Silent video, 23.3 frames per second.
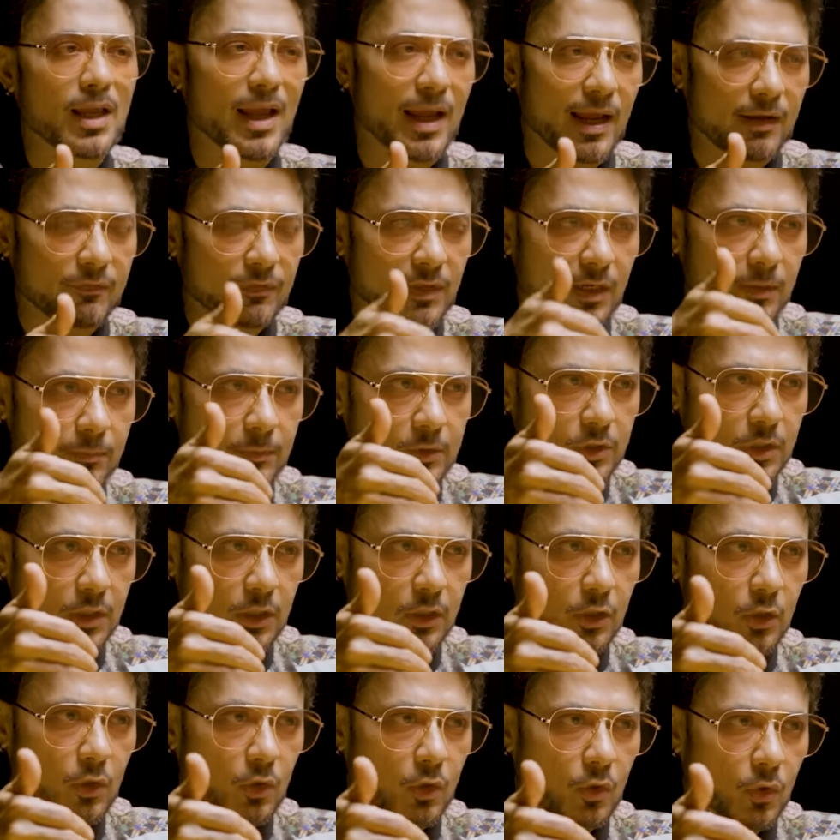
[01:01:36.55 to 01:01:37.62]
have that much
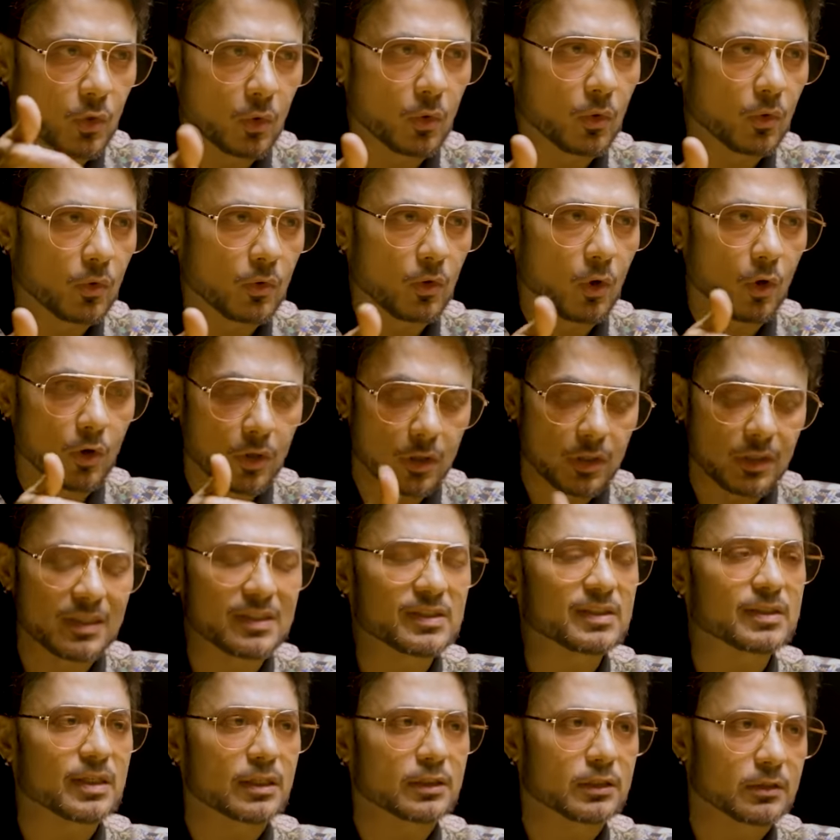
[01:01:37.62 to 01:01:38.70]
control or early
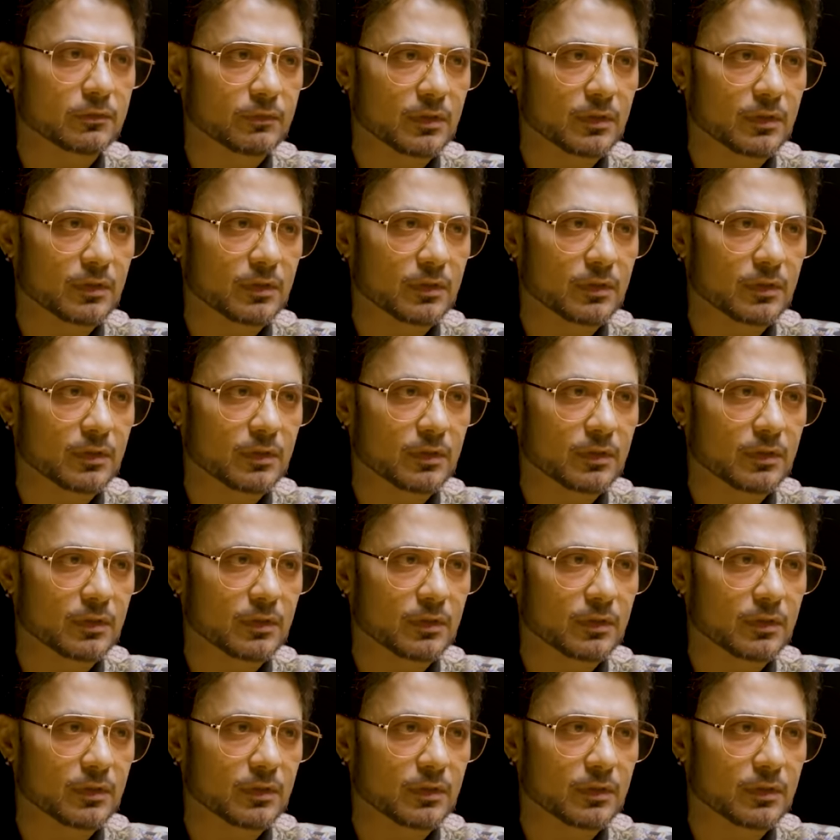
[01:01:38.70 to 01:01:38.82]
stage